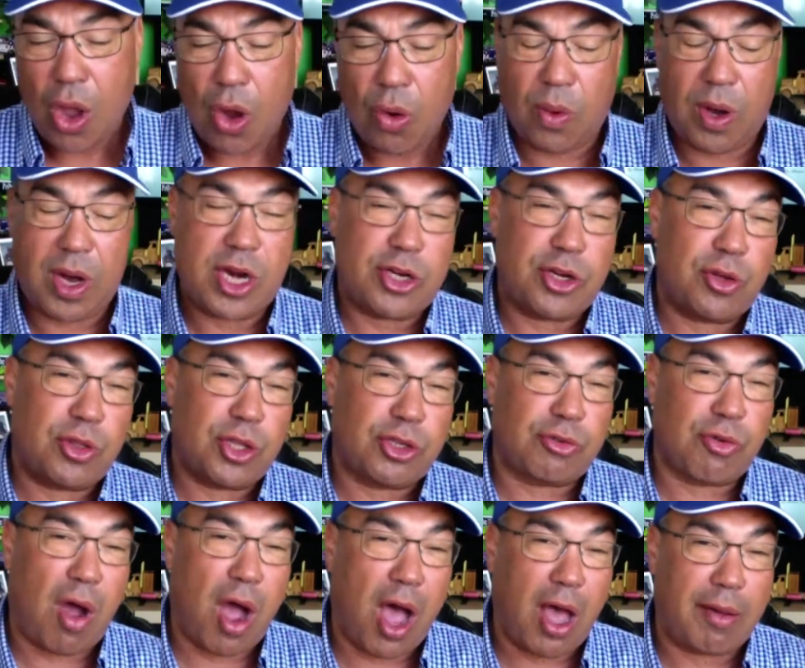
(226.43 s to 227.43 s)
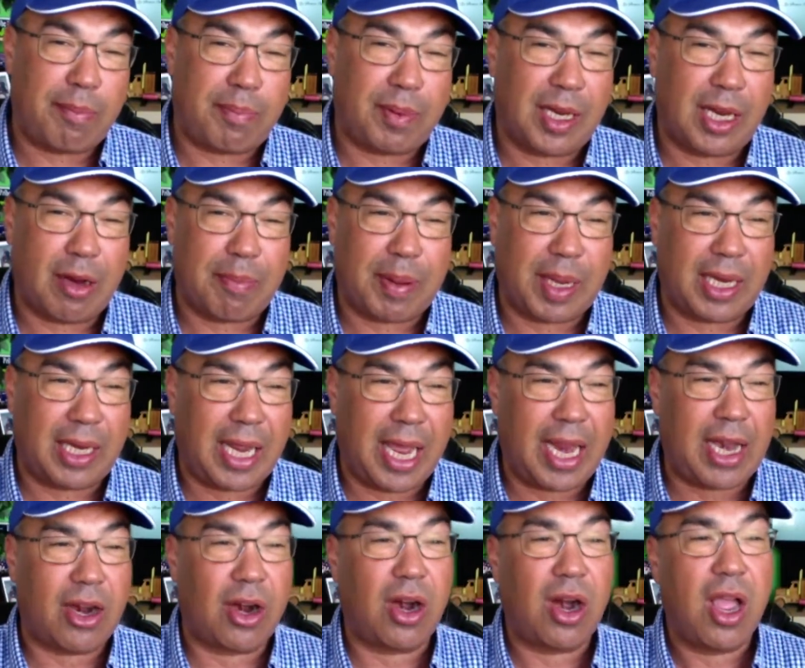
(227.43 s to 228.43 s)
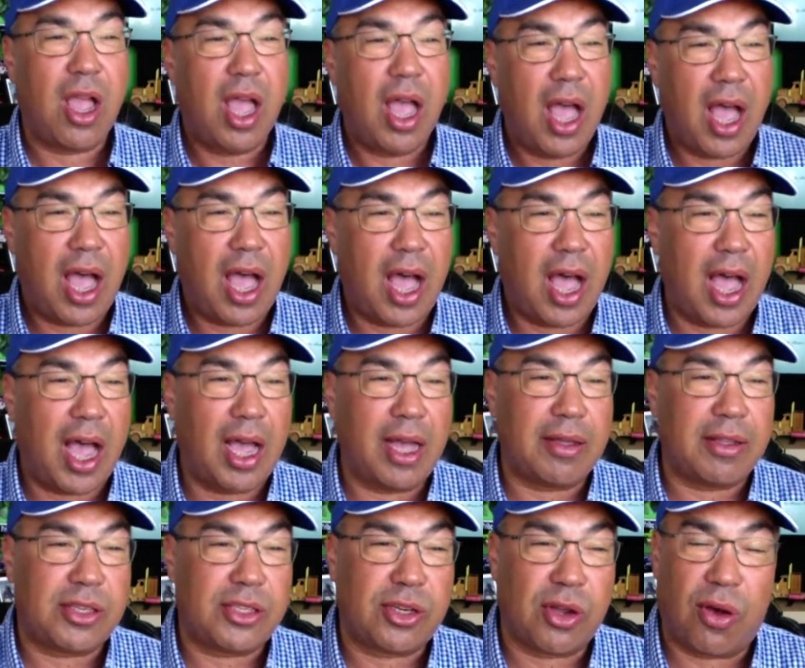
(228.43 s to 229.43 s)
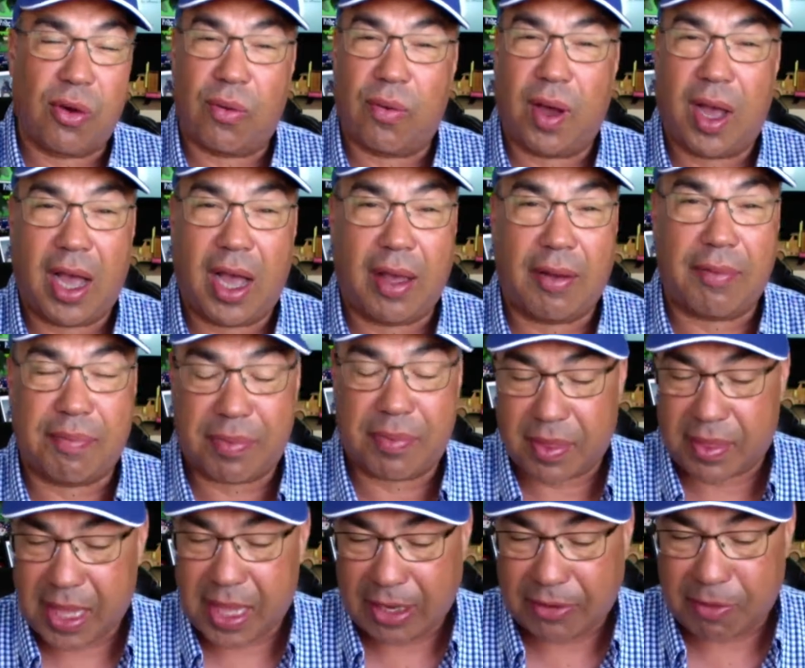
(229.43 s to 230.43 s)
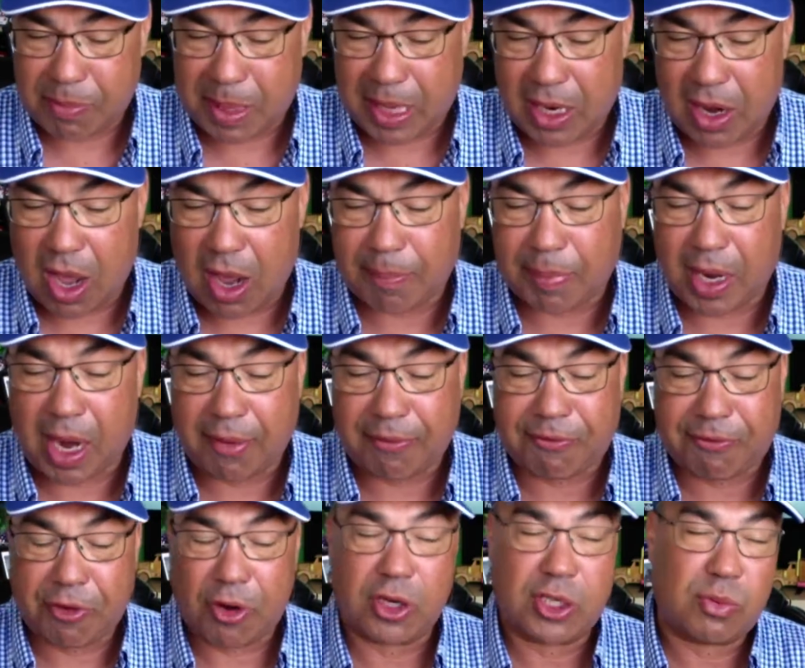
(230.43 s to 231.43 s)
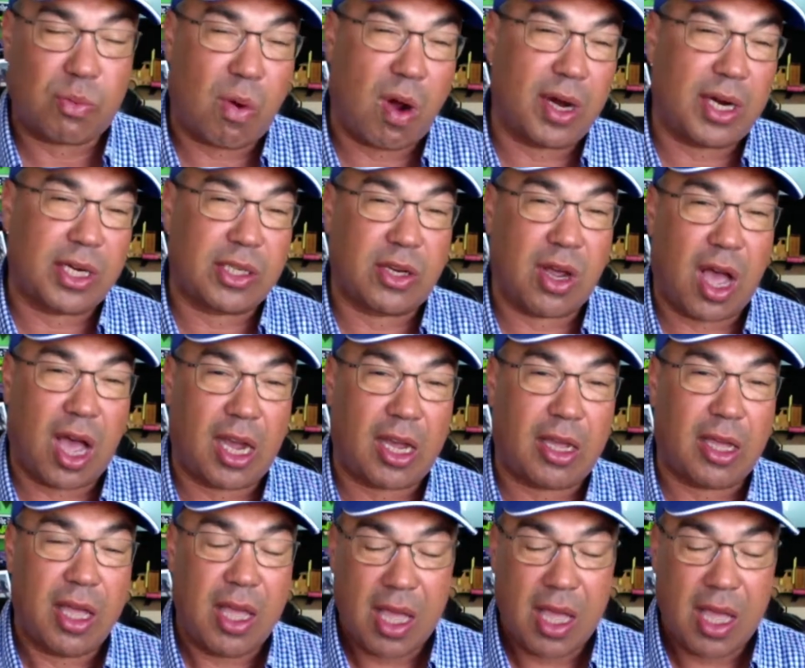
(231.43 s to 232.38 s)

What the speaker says: We're going to do the draw a little bit later. So thanks for being on. But I first want to talk